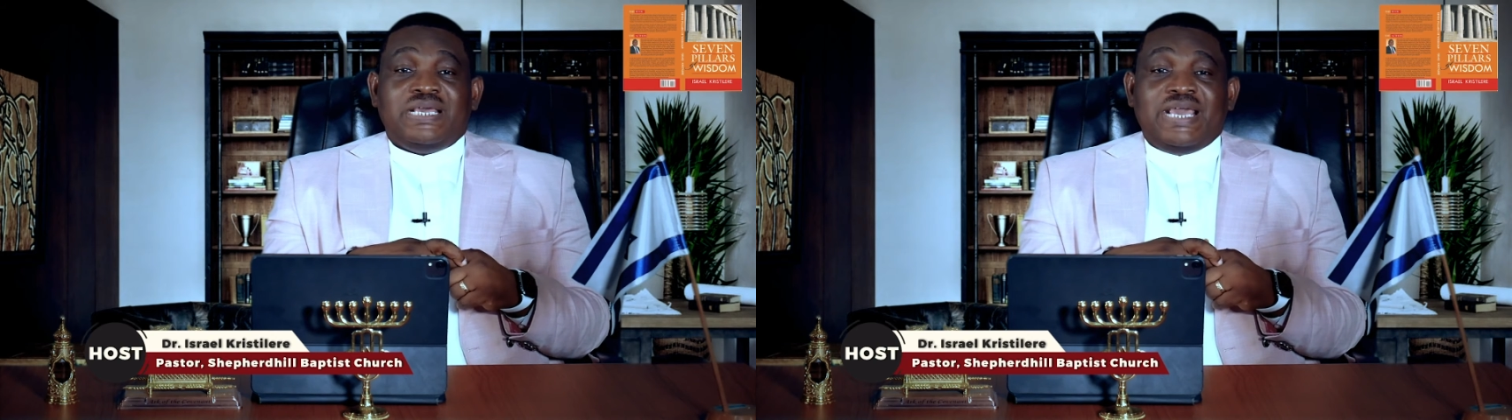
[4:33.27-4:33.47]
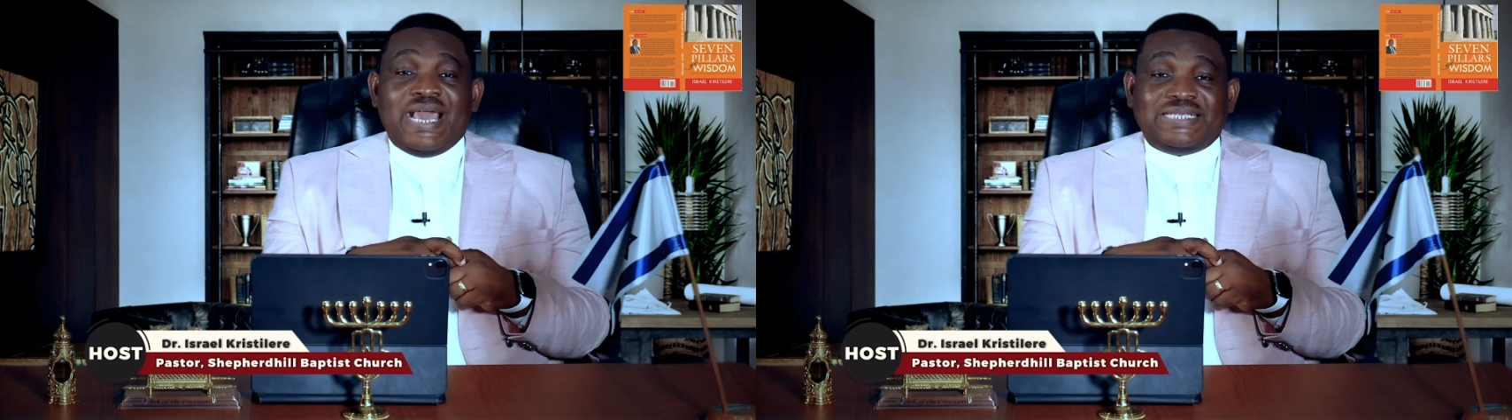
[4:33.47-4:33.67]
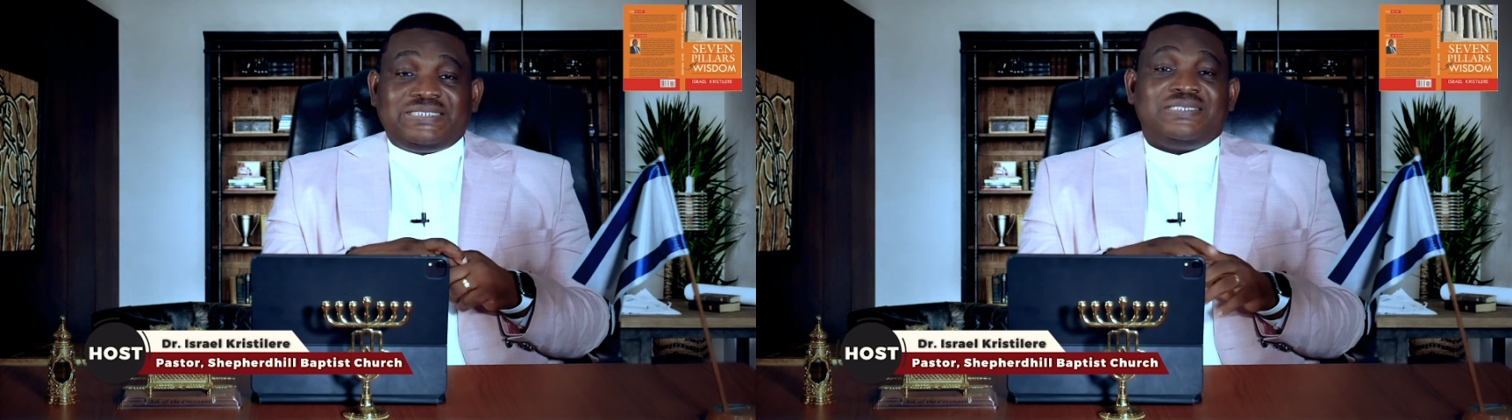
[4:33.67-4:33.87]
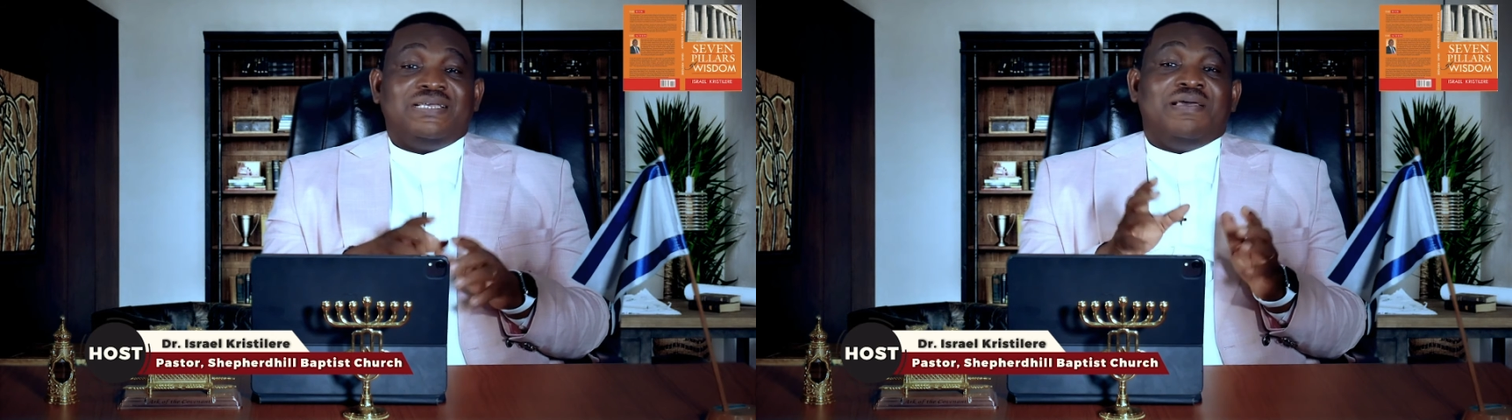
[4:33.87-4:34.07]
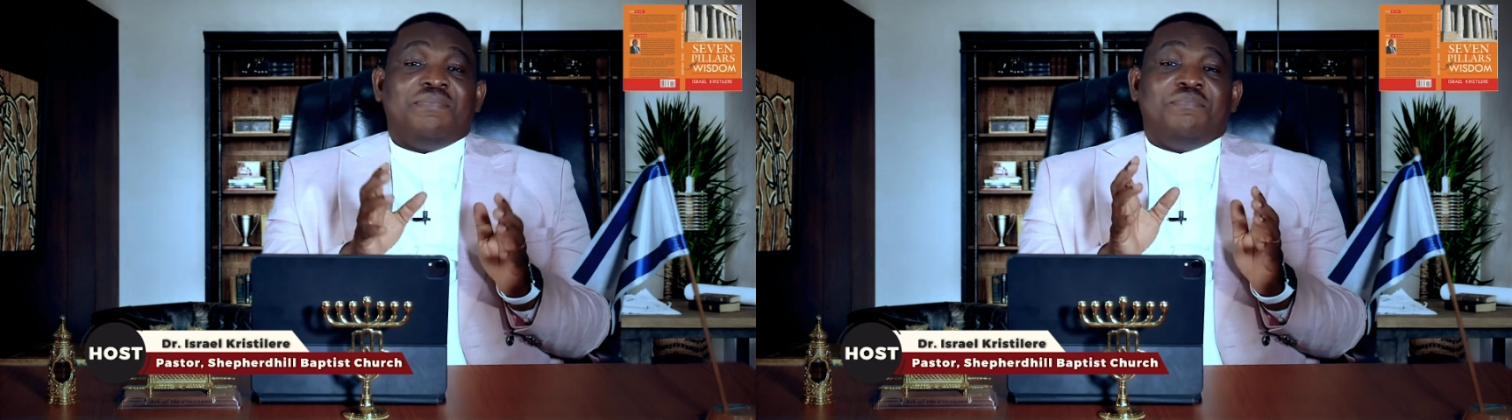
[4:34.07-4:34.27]
8,
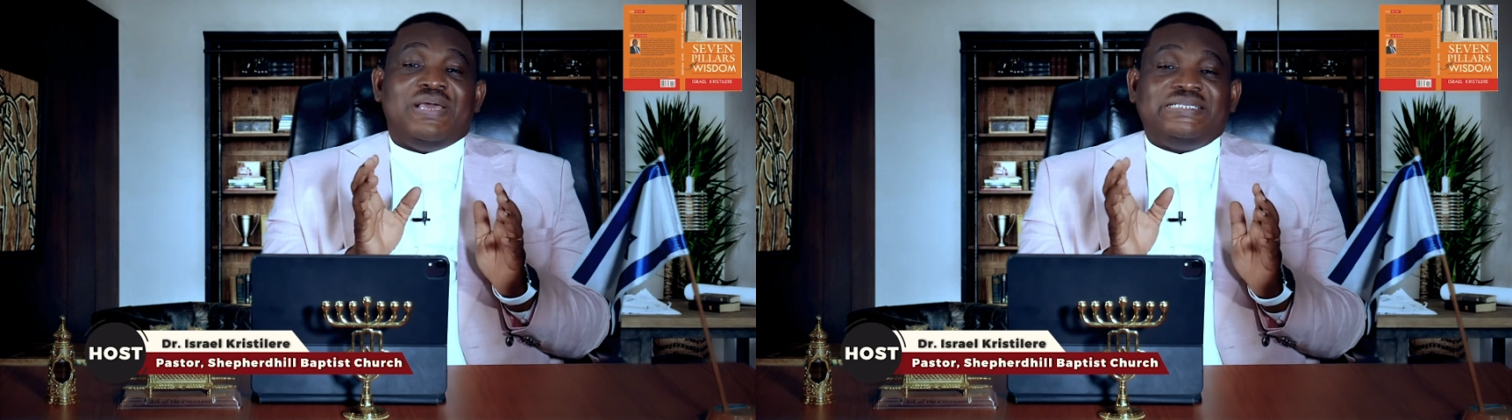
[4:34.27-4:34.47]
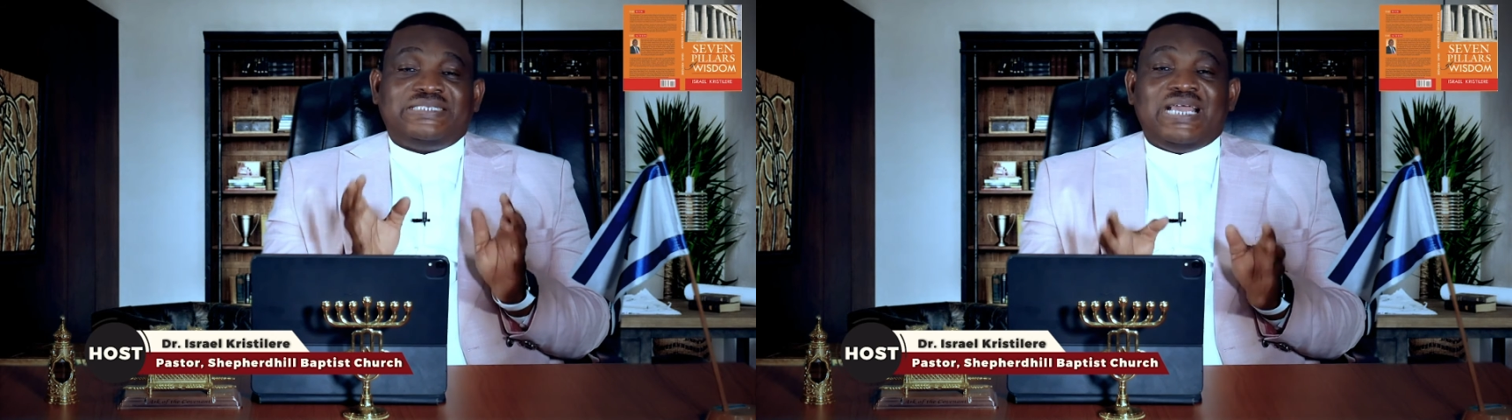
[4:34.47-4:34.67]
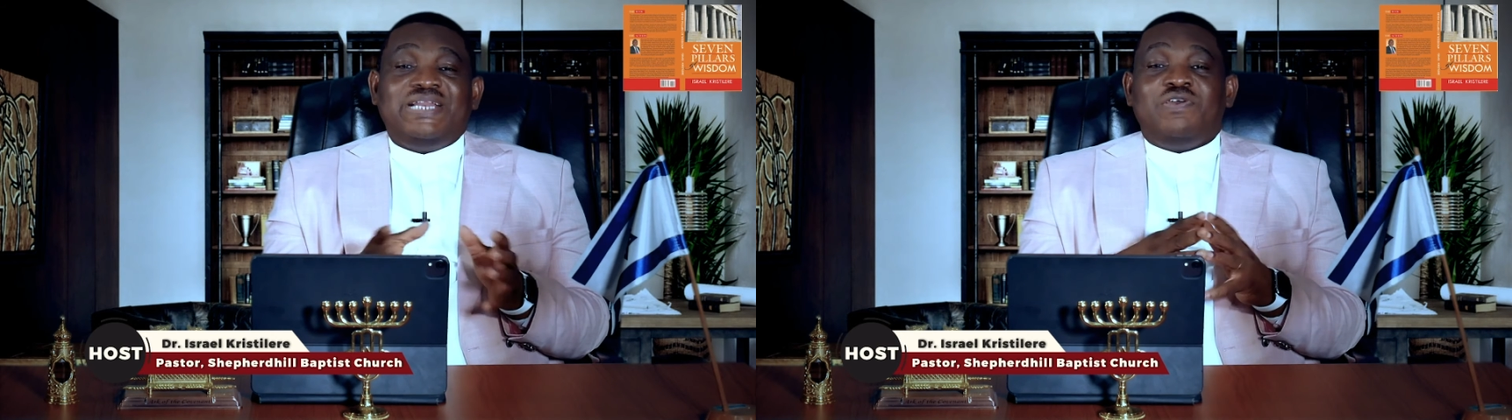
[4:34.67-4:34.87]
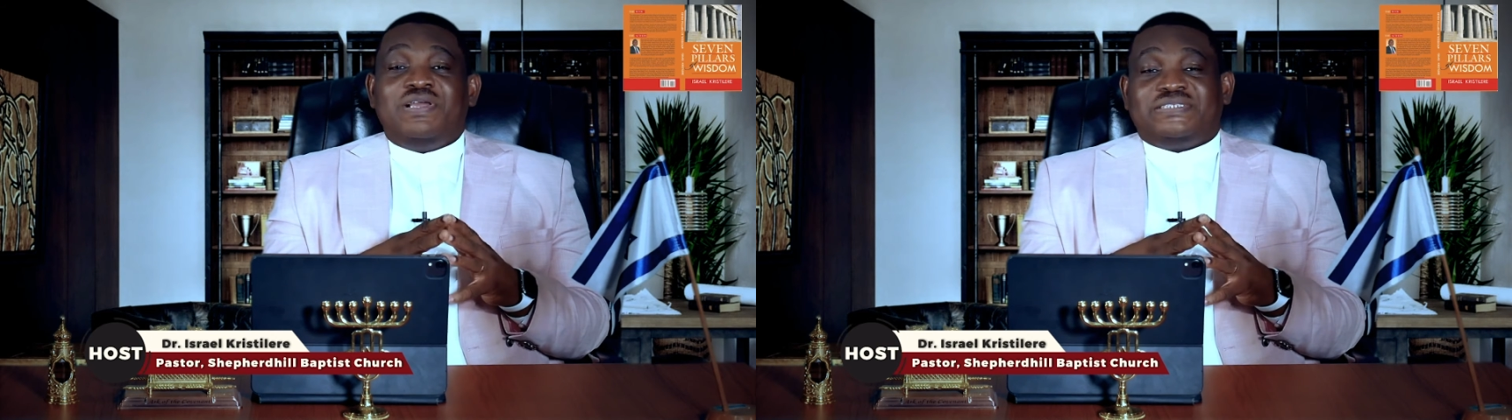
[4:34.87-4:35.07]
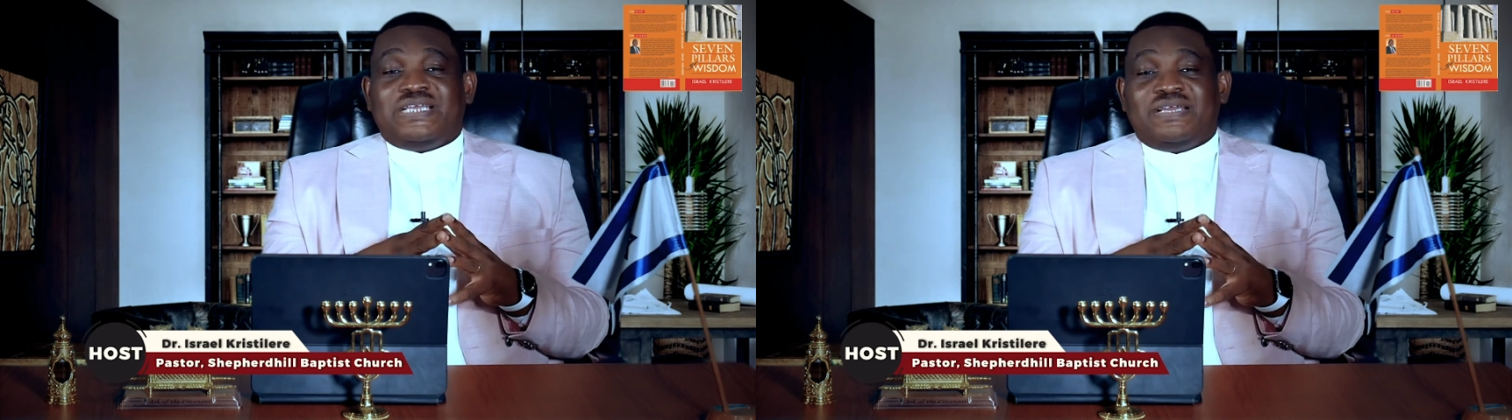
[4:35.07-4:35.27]
maintain your
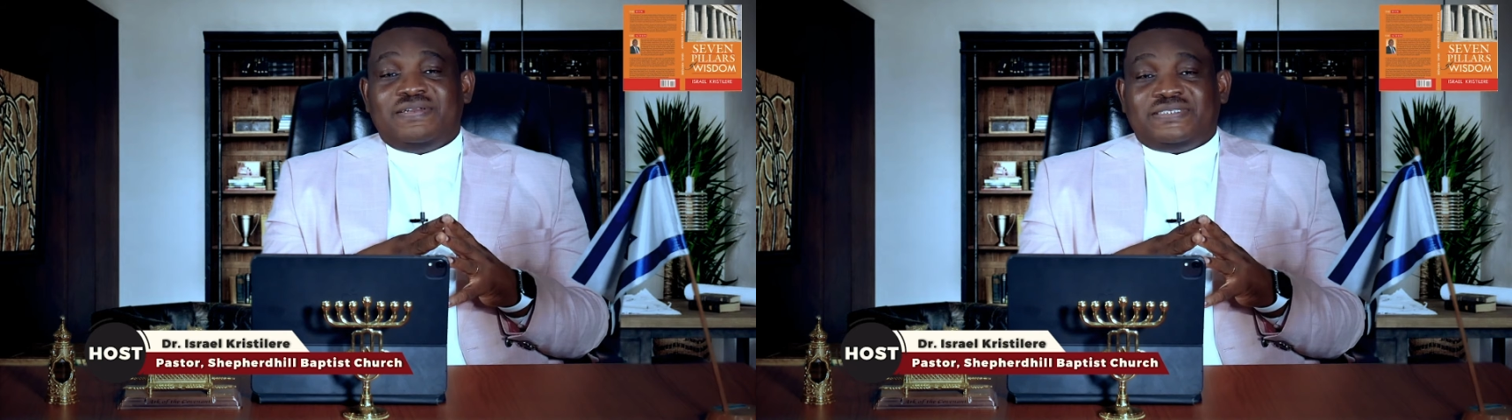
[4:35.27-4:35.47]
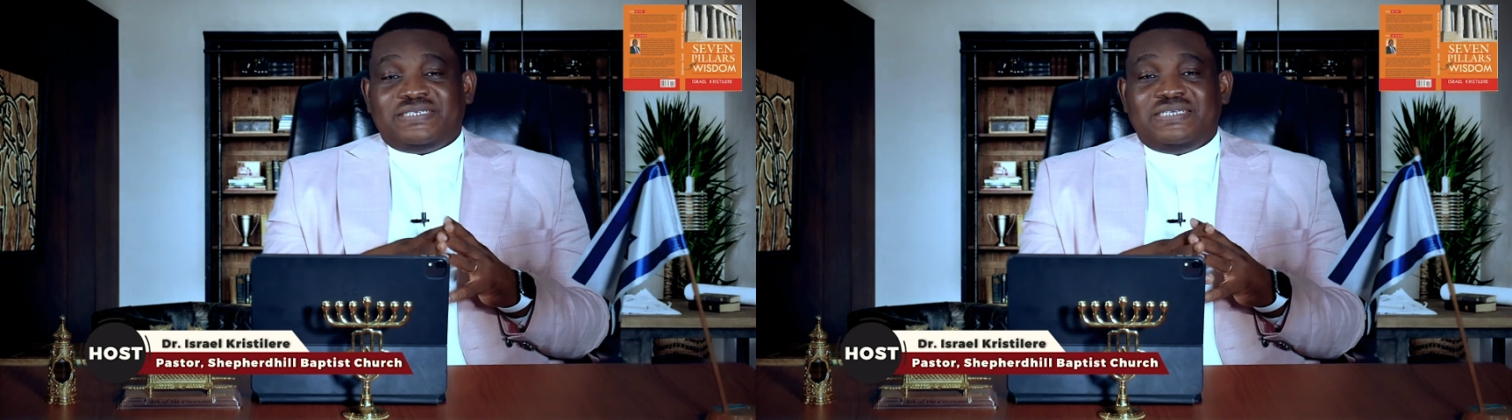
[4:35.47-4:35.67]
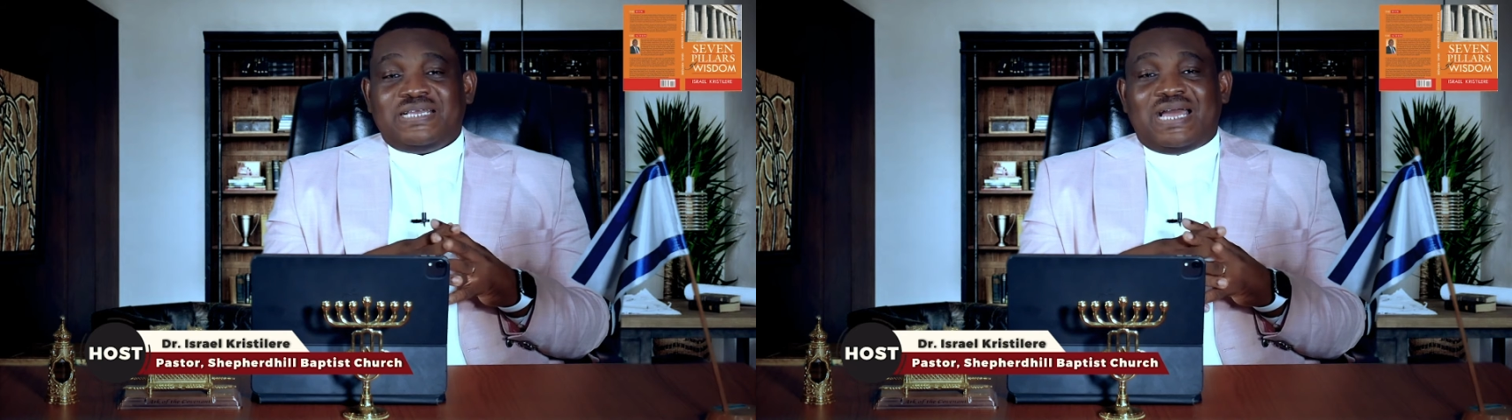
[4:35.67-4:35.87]
integrity.